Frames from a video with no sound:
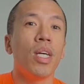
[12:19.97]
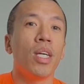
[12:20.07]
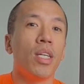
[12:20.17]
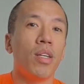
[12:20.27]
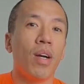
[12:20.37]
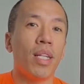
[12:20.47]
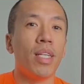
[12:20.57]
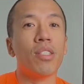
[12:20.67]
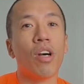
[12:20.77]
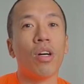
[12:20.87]
and
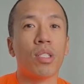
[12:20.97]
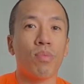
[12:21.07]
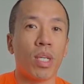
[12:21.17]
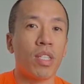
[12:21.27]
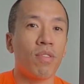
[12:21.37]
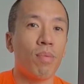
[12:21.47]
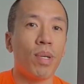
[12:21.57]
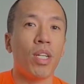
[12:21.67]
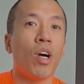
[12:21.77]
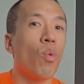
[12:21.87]
this is all subjective
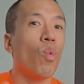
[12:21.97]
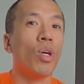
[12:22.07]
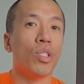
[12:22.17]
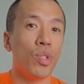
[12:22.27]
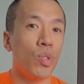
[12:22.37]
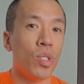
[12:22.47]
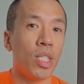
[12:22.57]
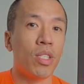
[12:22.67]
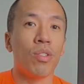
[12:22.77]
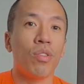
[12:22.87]
depending on what you
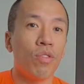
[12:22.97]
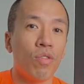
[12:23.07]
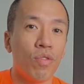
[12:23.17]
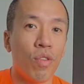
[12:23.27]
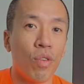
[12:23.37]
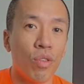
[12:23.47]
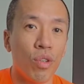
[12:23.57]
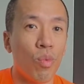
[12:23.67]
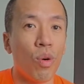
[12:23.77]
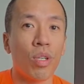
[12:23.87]
need to do for
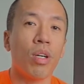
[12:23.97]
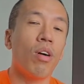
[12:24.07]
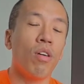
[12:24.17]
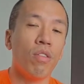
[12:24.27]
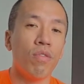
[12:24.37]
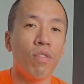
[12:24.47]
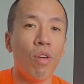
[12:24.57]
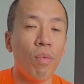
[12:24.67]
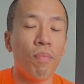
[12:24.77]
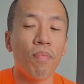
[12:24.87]
your work or for
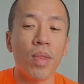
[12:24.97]
home.